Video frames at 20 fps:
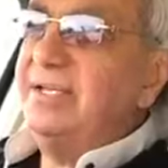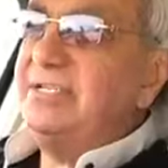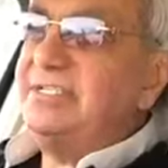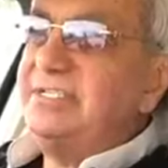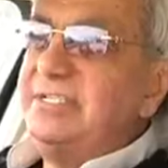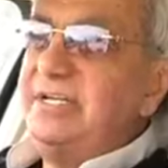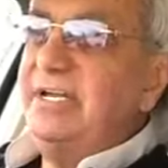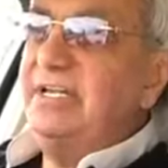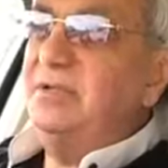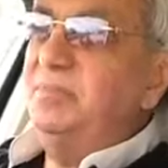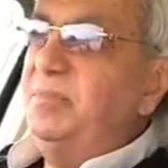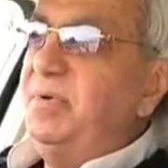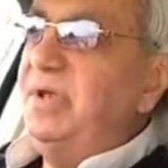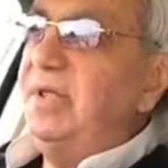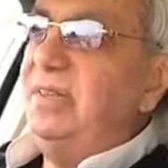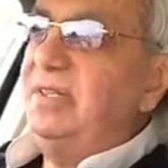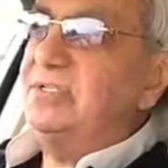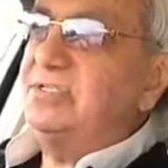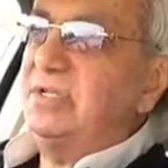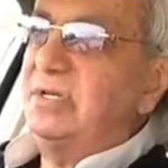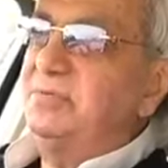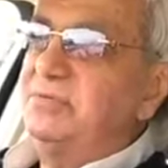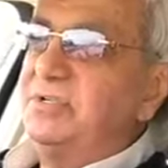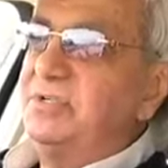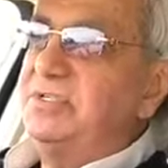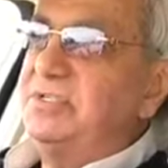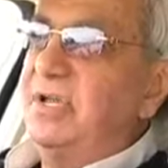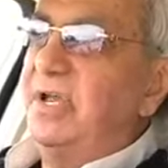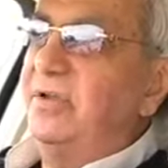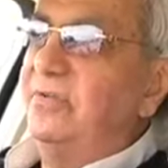seed be, the scripture
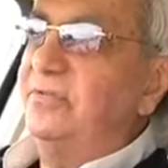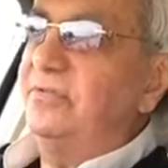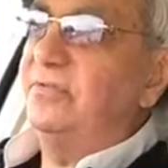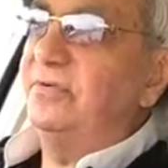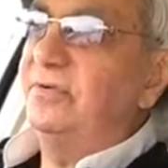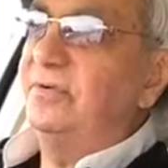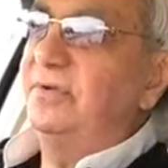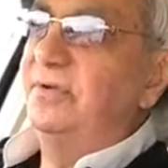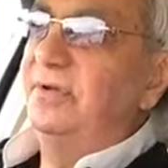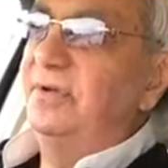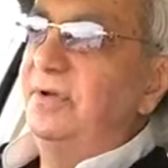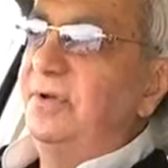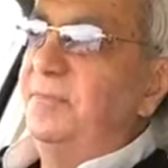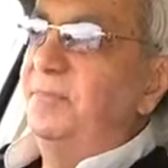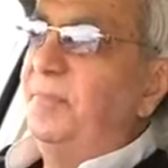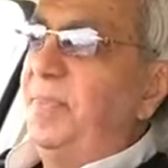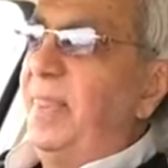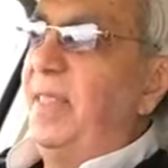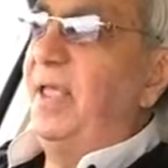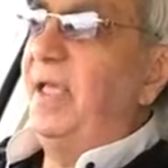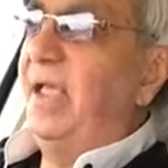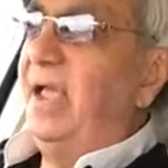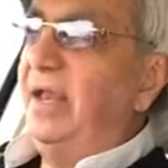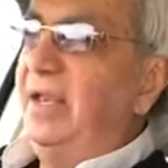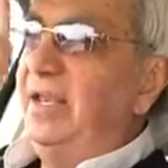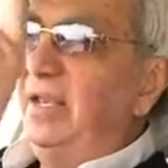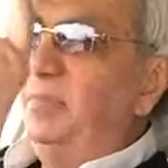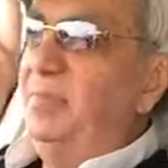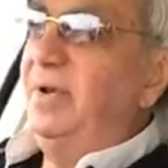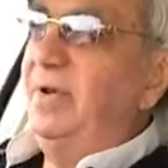says. And
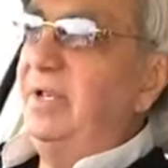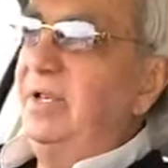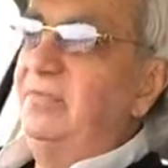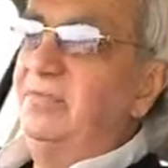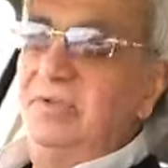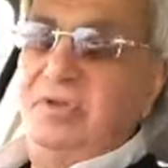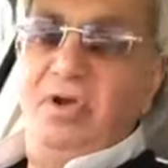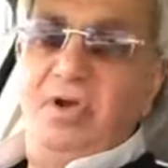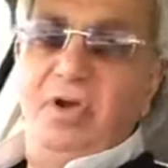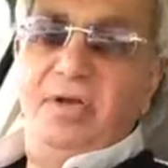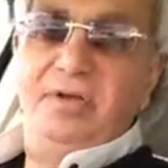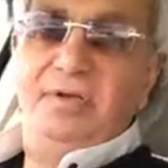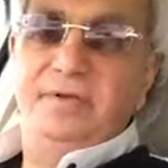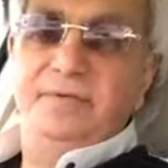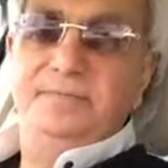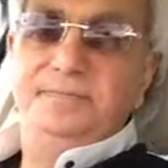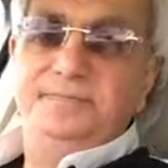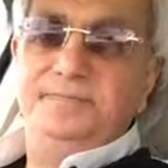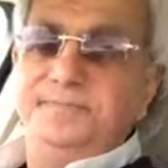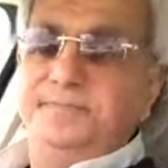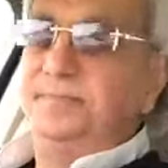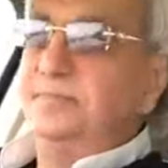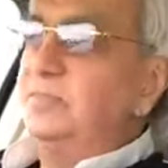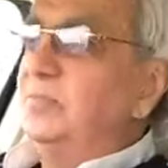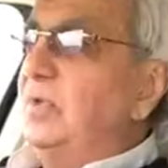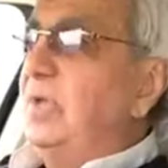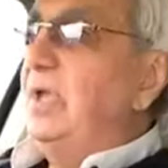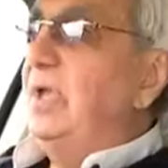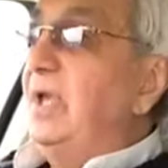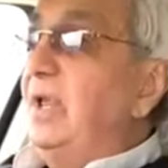he believed God.
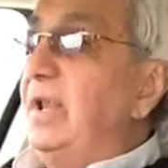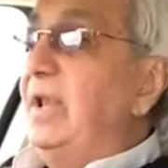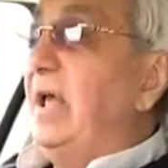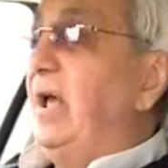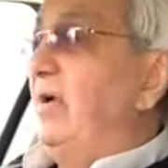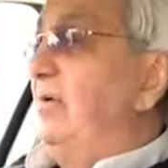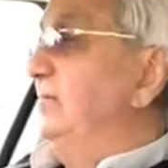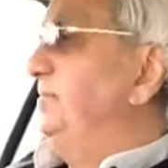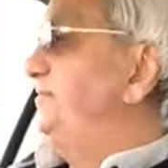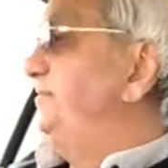Now,